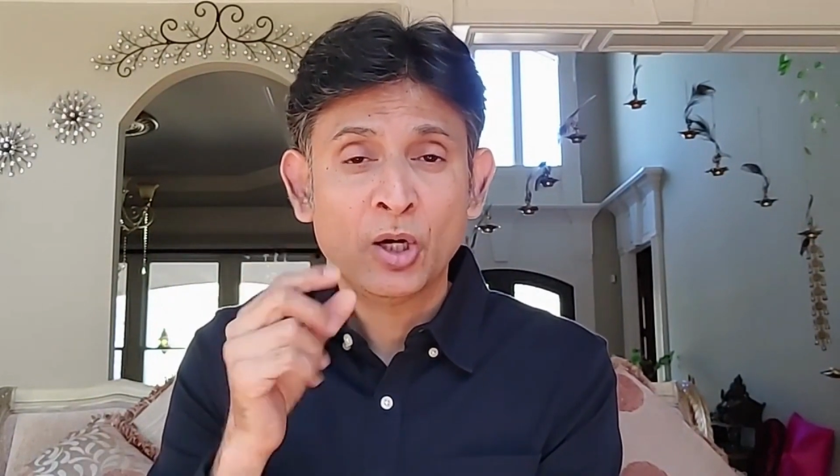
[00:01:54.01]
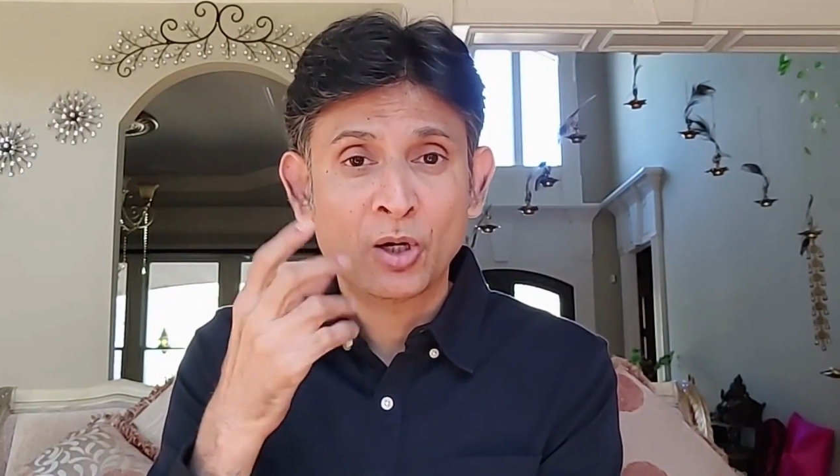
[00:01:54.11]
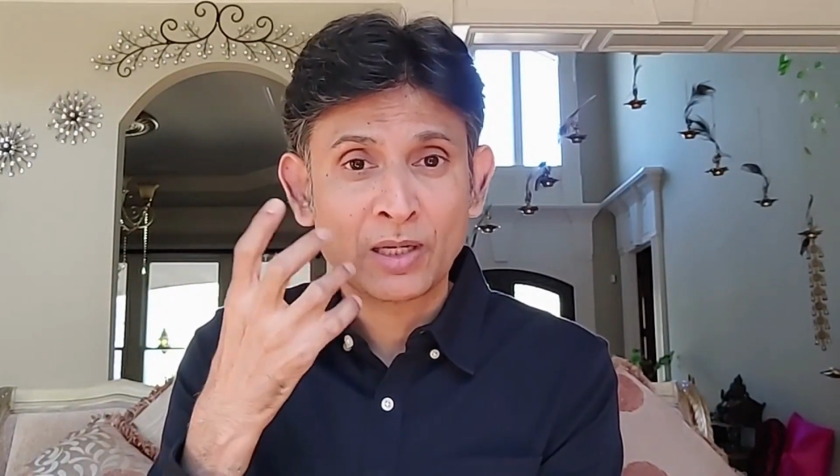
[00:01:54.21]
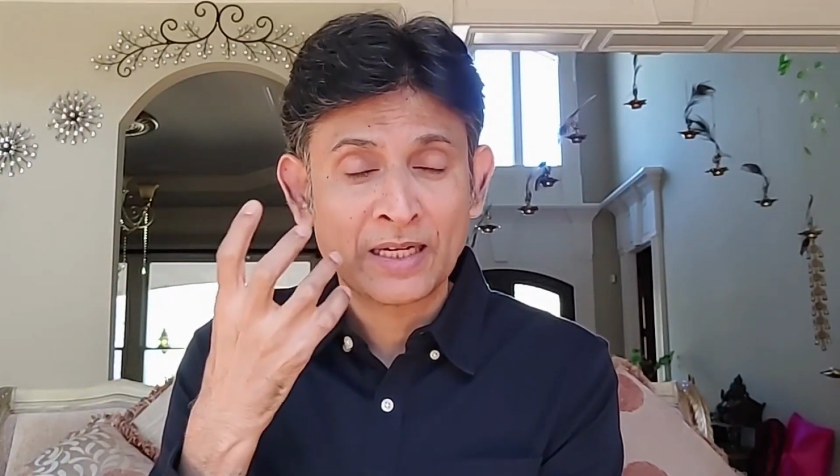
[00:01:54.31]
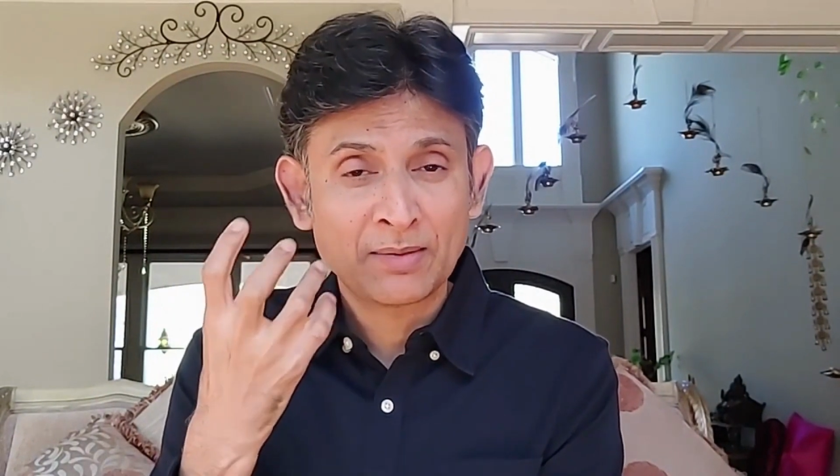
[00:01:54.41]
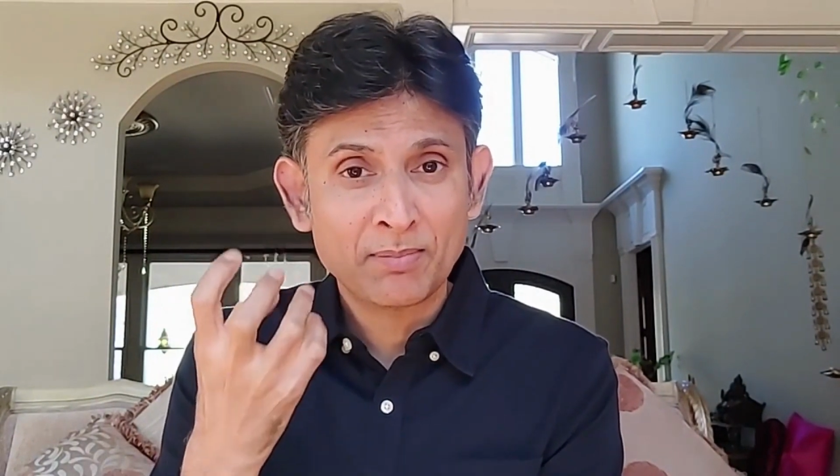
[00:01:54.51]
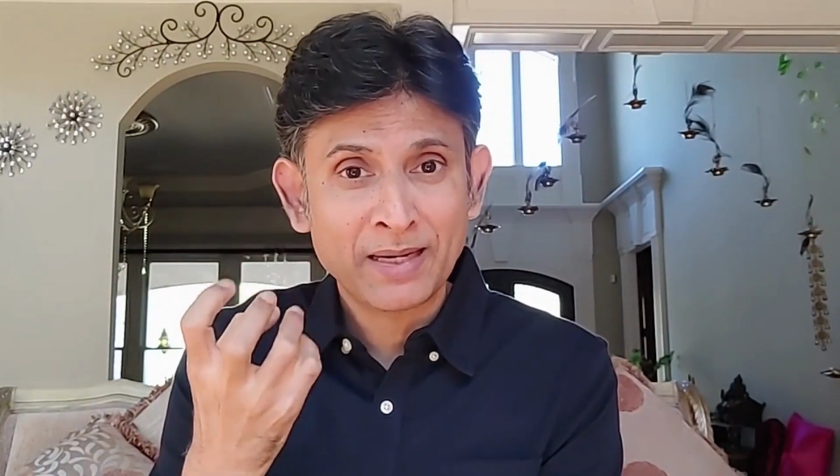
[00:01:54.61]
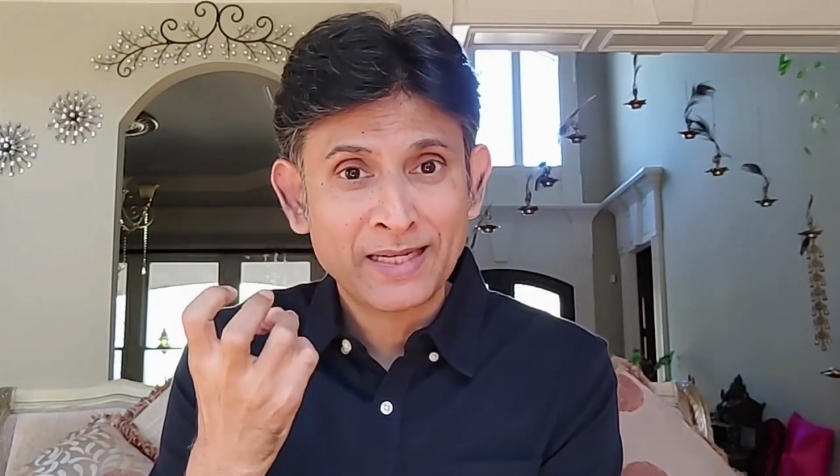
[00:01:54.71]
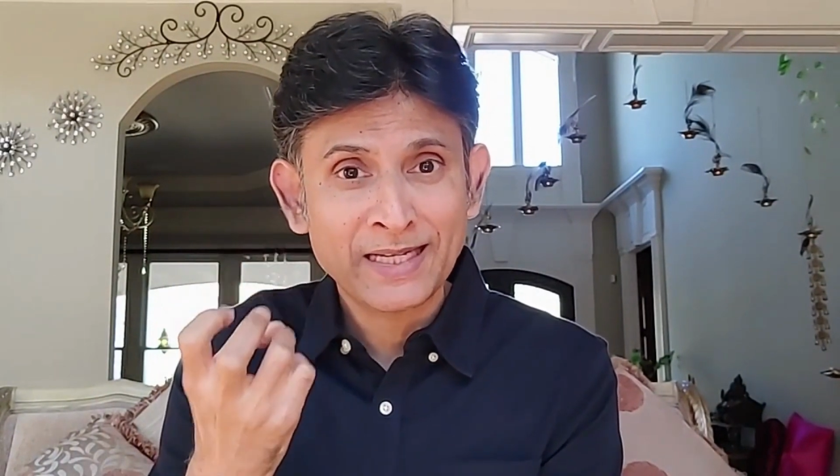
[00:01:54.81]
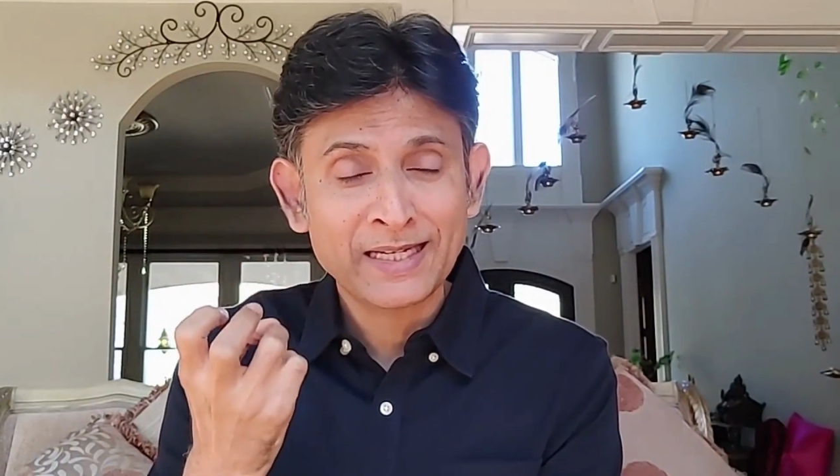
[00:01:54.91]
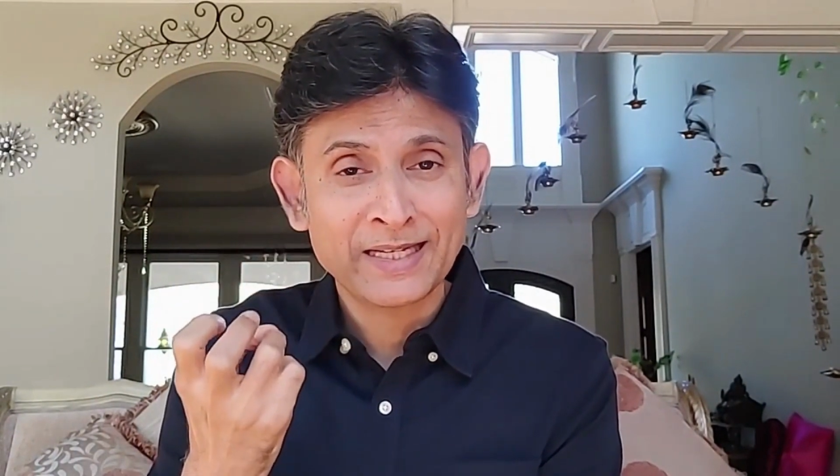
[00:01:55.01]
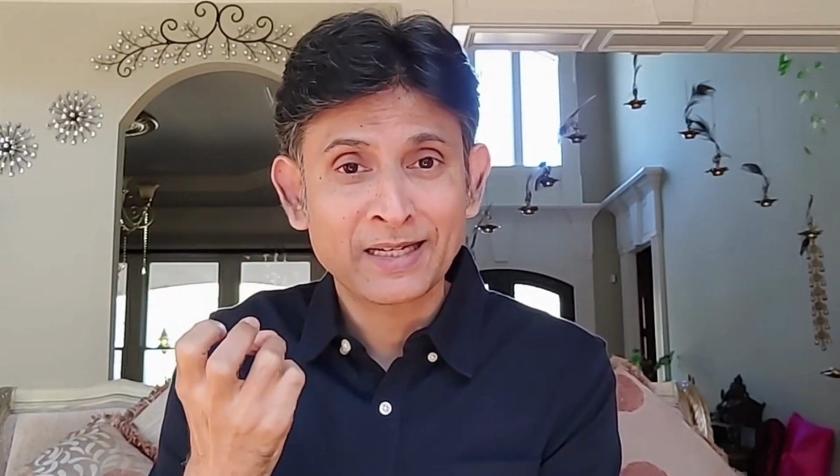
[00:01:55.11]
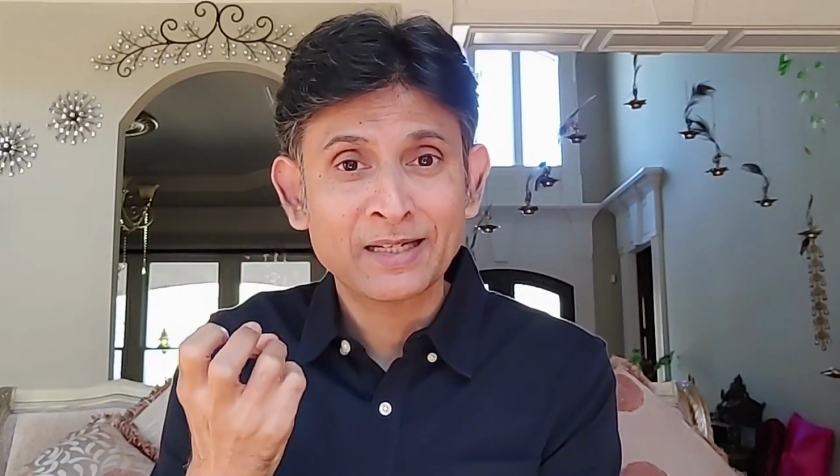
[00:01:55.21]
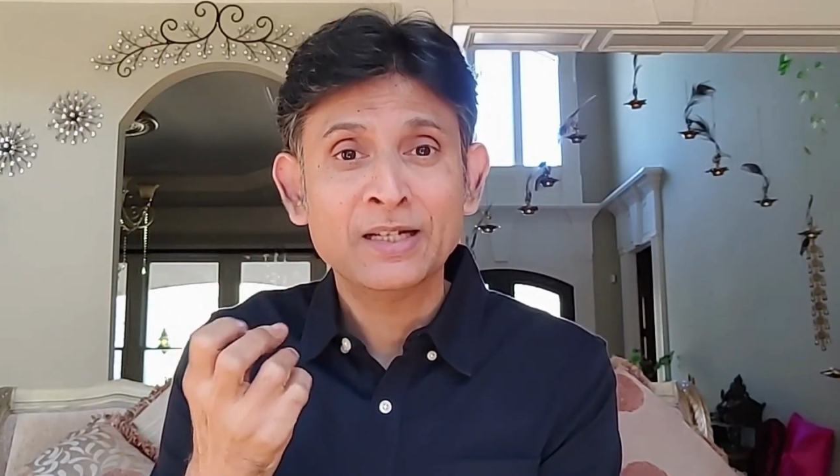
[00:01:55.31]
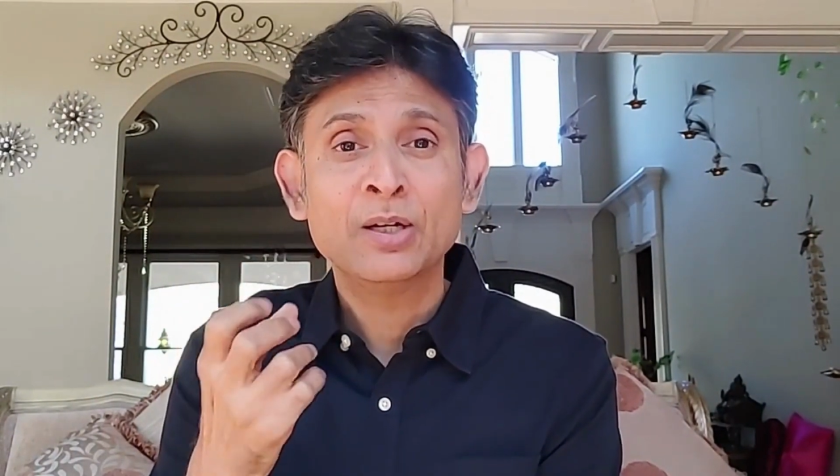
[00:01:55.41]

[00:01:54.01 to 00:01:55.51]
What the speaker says: all that material